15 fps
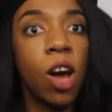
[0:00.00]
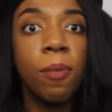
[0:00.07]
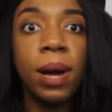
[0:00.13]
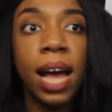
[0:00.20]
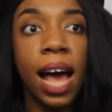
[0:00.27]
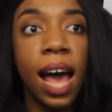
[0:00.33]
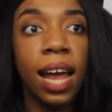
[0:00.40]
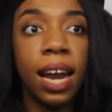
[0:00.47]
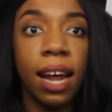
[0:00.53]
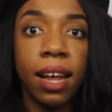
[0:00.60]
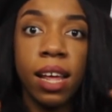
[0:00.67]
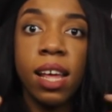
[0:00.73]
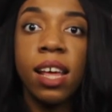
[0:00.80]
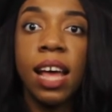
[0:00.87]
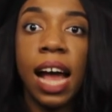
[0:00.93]
oh my God,
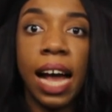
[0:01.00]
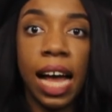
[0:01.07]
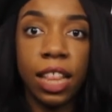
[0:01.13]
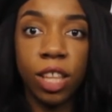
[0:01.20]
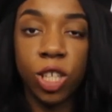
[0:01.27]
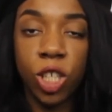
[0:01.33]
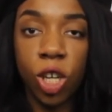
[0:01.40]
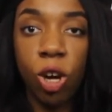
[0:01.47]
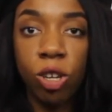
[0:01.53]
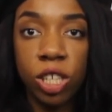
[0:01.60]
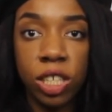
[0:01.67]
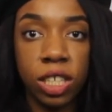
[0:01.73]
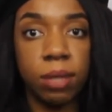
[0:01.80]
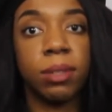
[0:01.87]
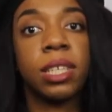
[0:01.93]
I got the shoulder
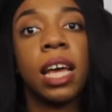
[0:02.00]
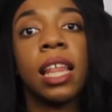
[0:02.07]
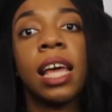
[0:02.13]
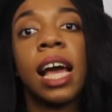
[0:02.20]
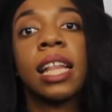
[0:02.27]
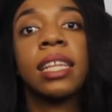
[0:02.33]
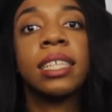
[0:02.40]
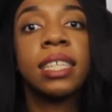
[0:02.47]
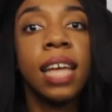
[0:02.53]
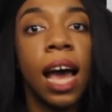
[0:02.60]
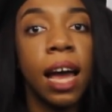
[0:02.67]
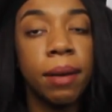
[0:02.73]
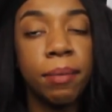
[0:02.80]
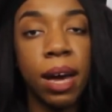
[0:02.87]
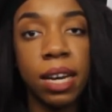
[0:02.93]
seams together. I got the
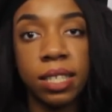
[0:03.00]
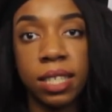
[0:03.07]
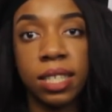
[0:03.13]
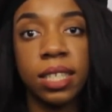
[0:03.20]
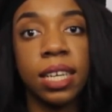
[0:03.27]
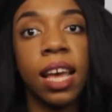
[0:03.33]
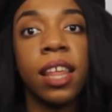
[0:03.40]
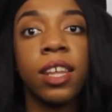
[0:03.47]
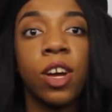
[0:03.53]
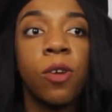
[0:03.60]
side bodices together.